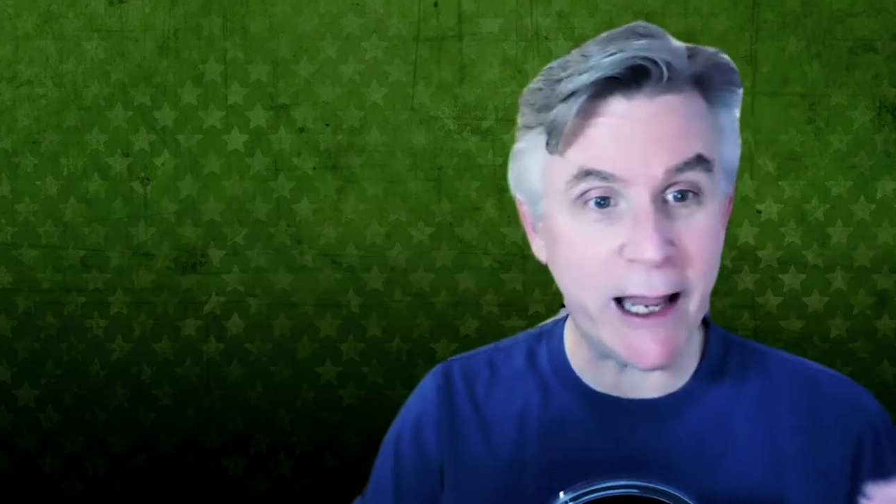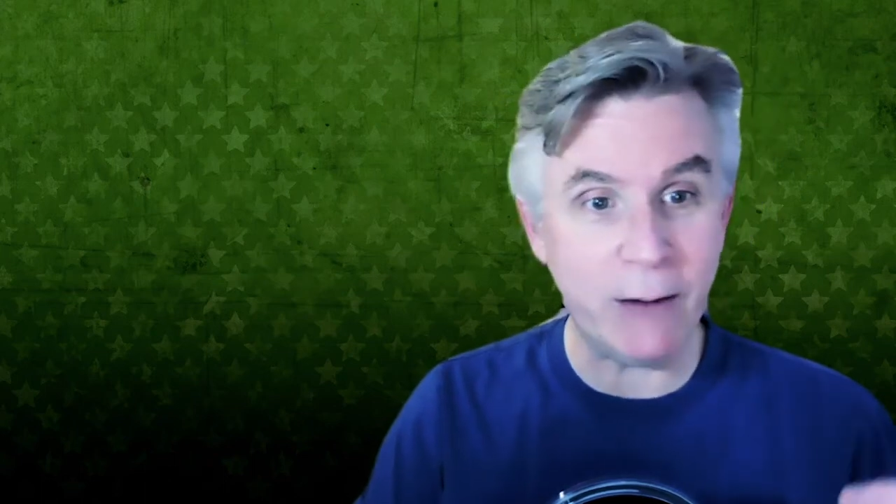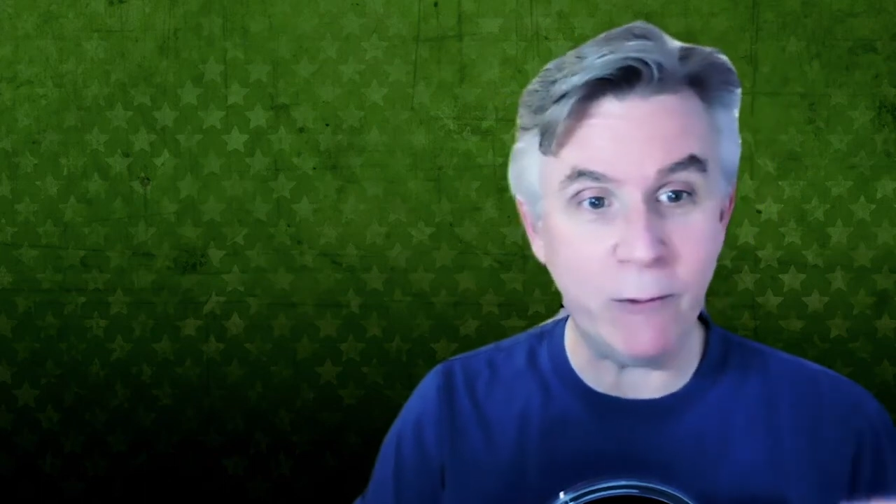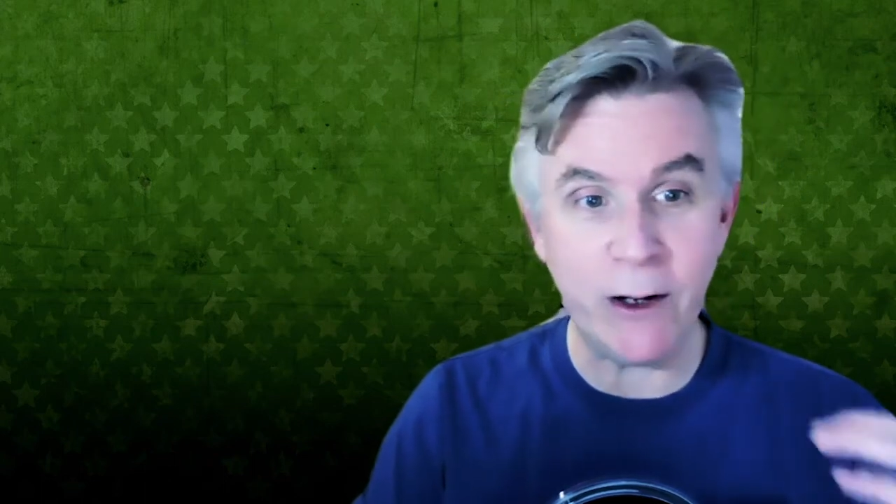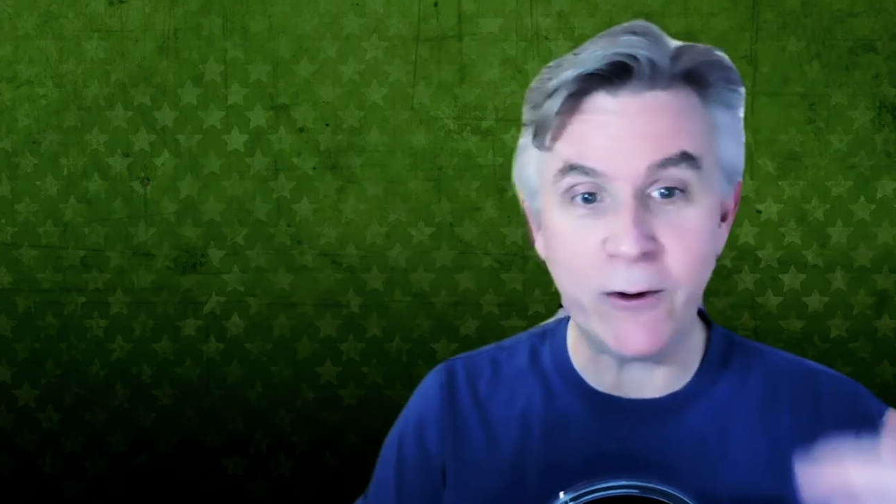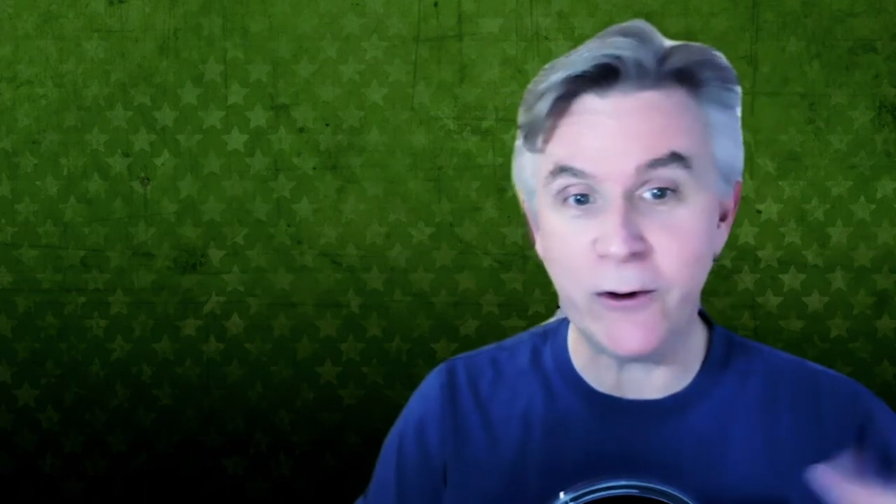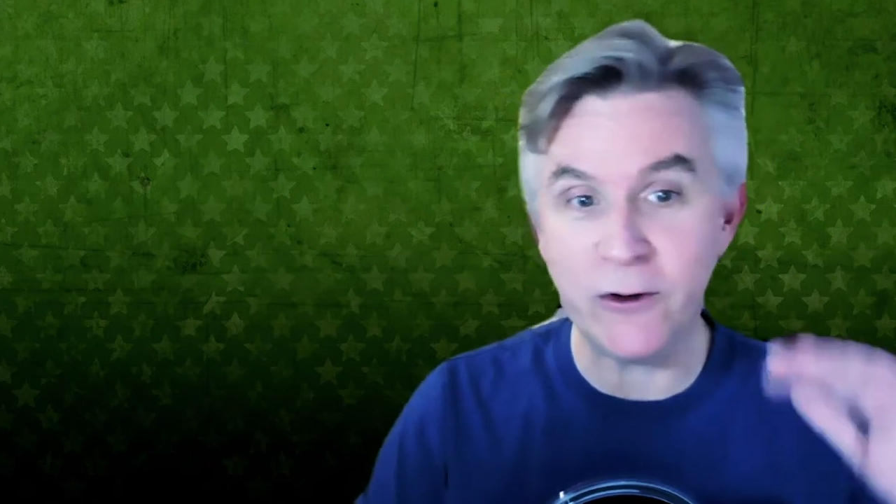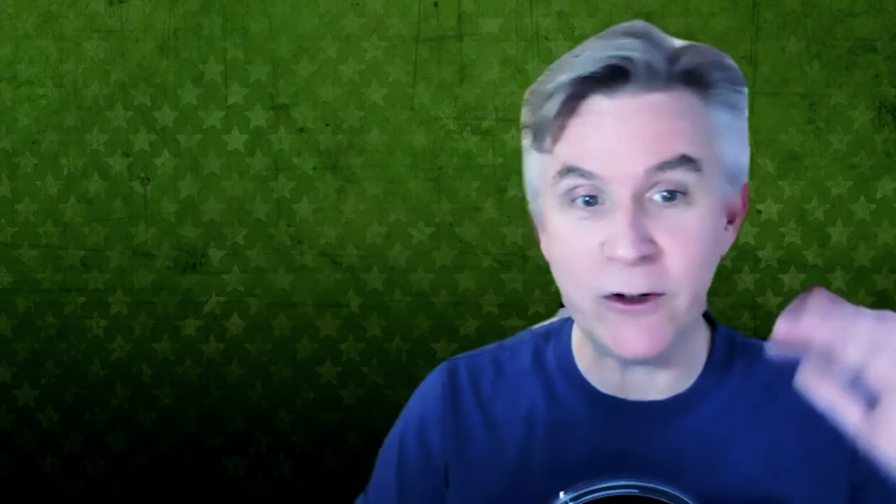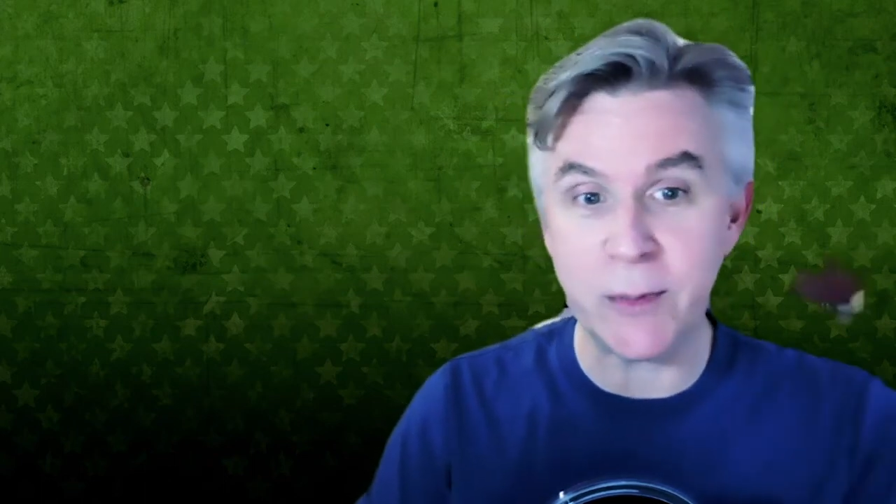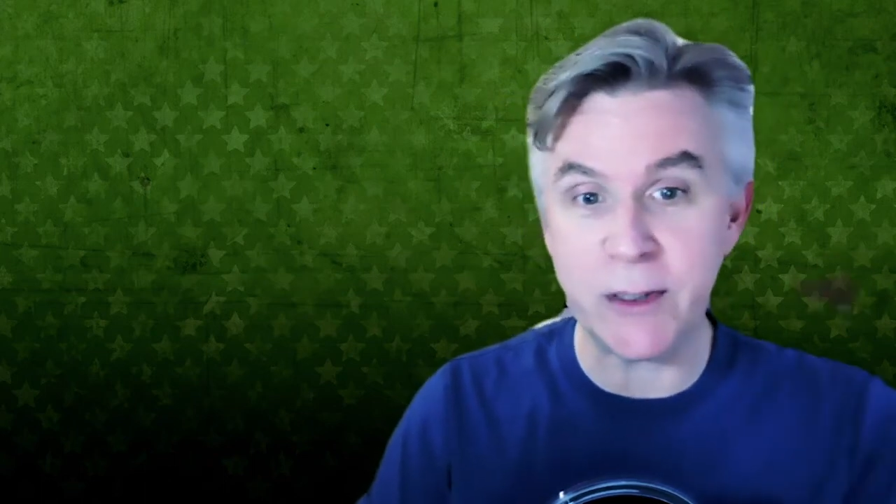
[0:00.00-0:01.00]
and we encourage
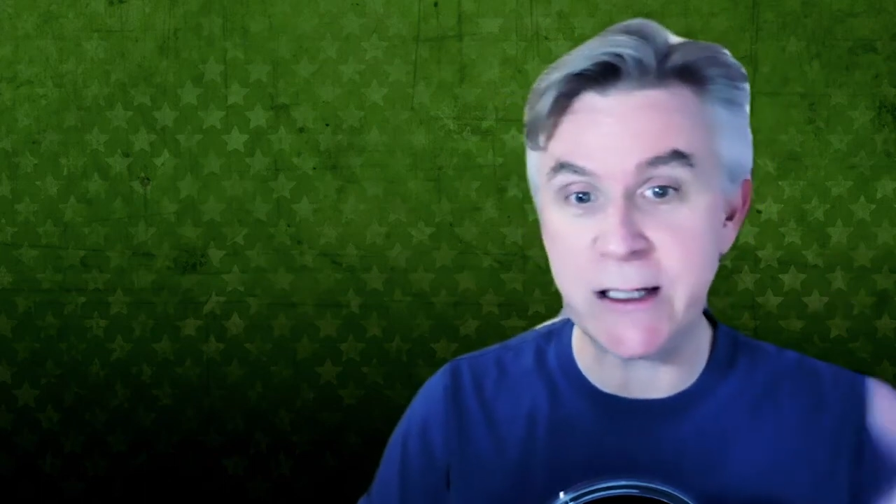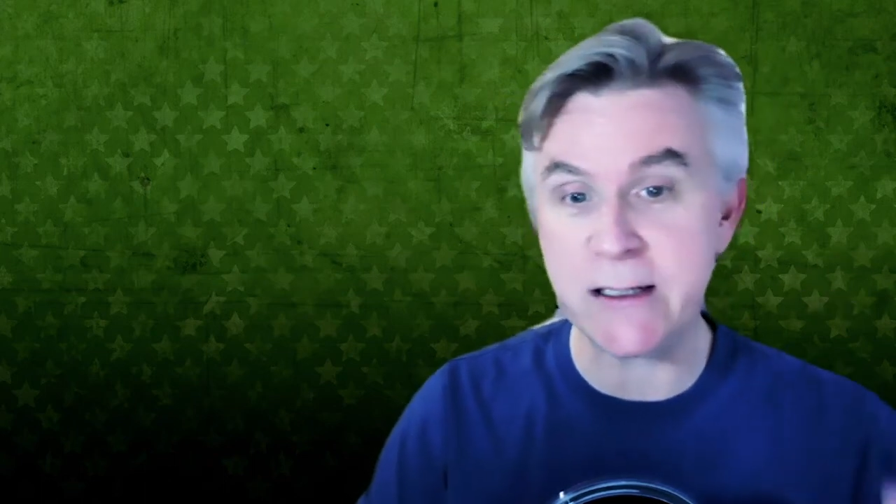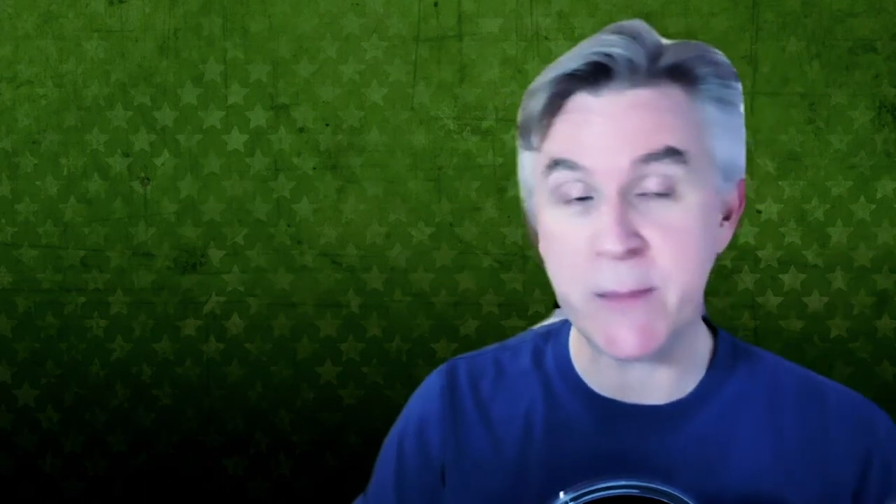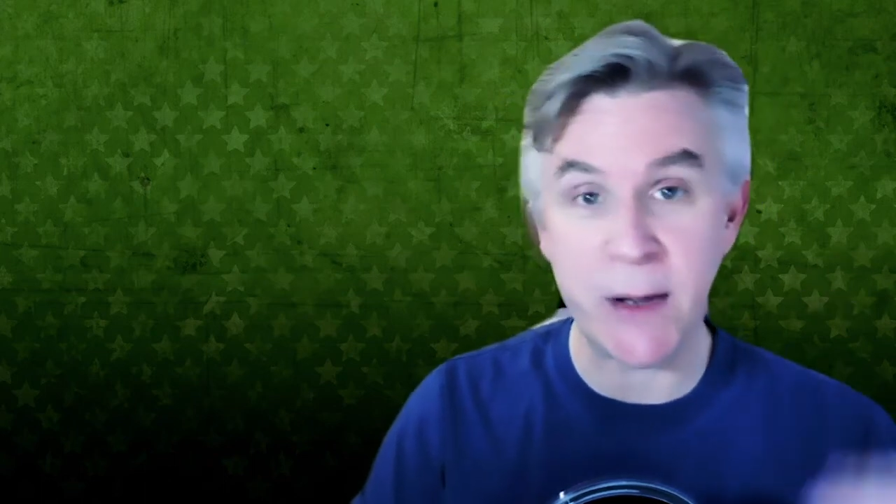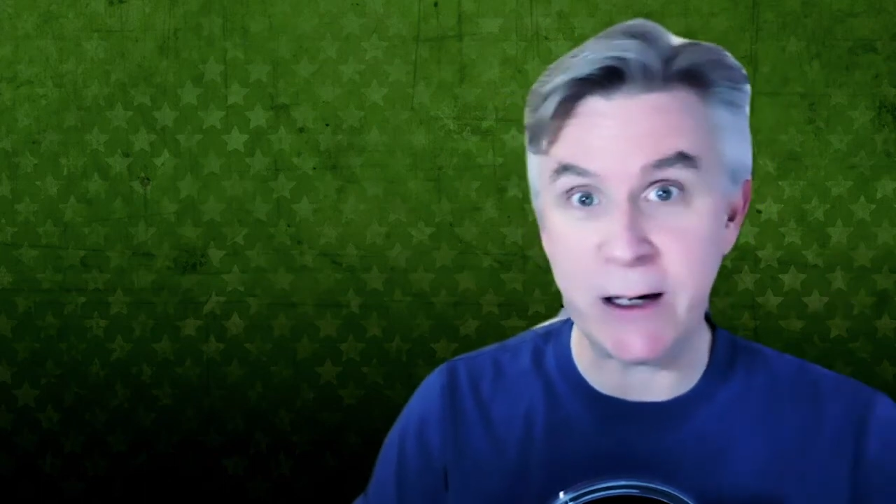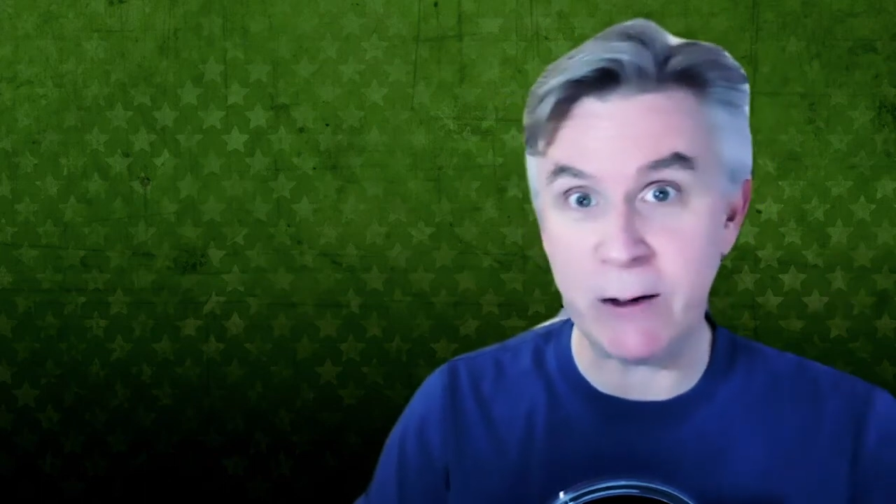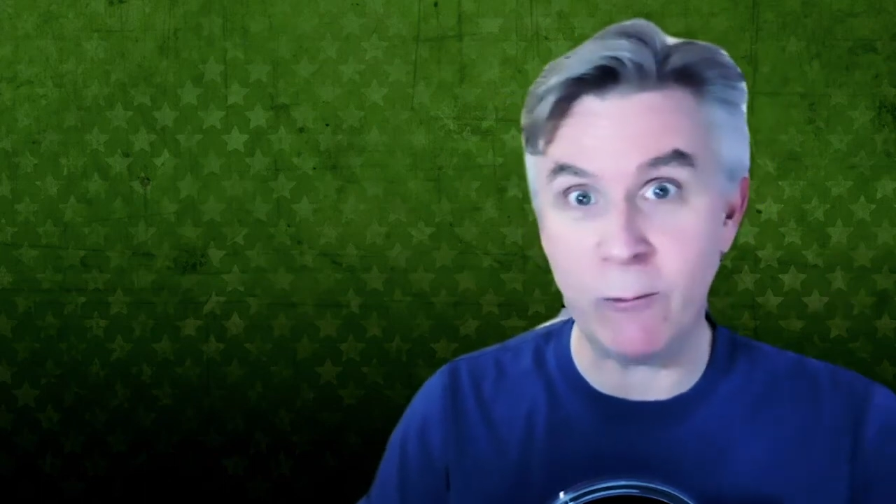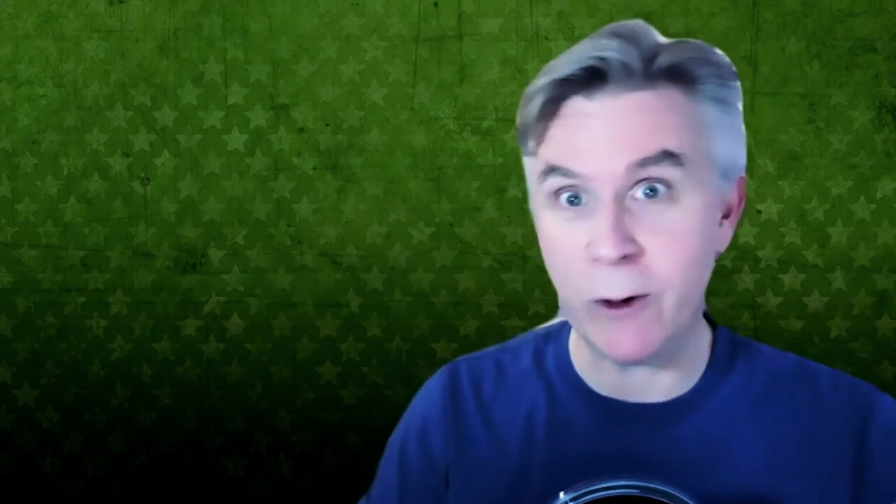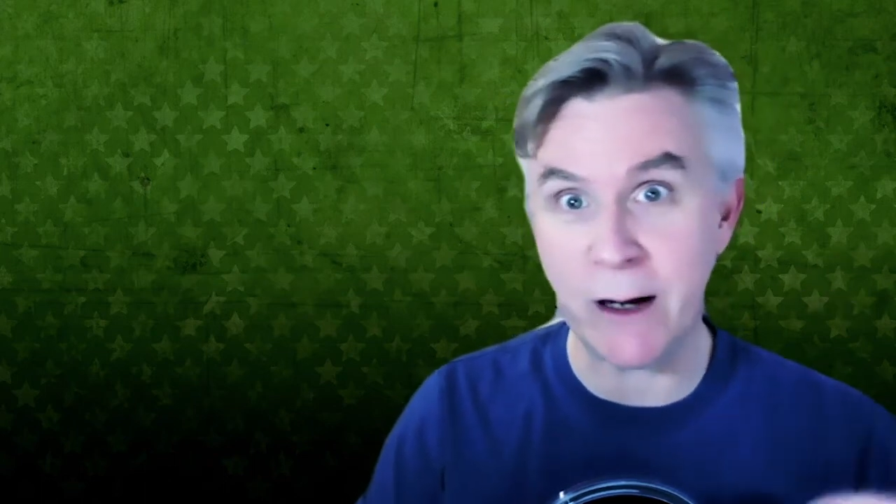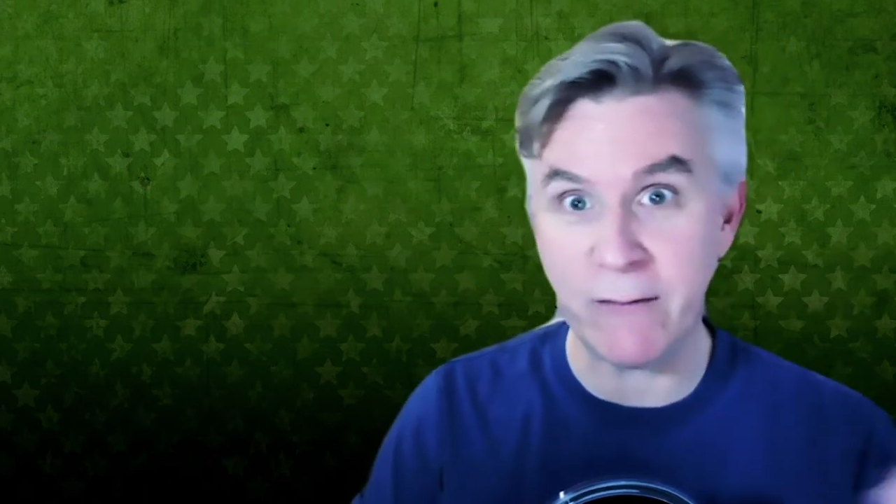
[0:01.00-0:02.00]
you to participate in
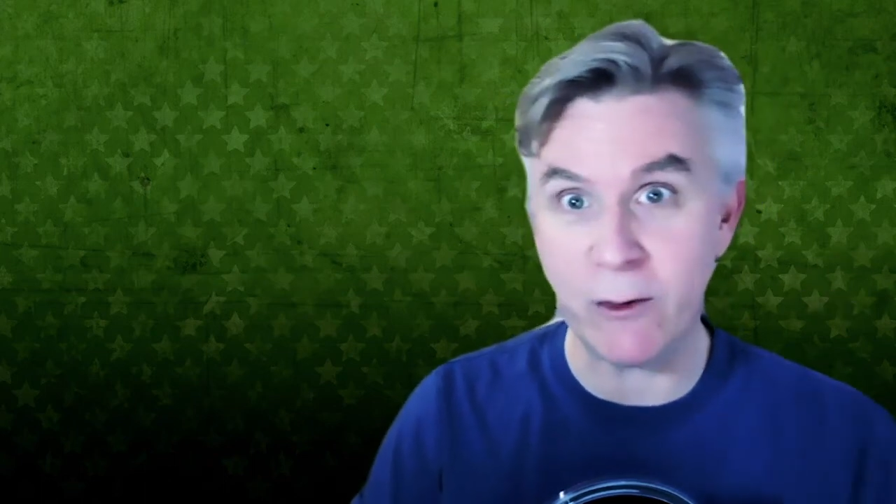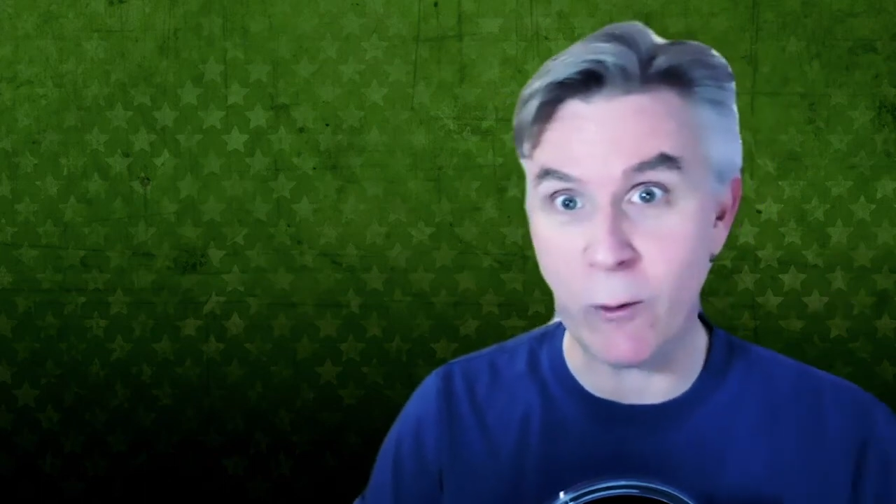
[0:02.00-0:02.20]
whatever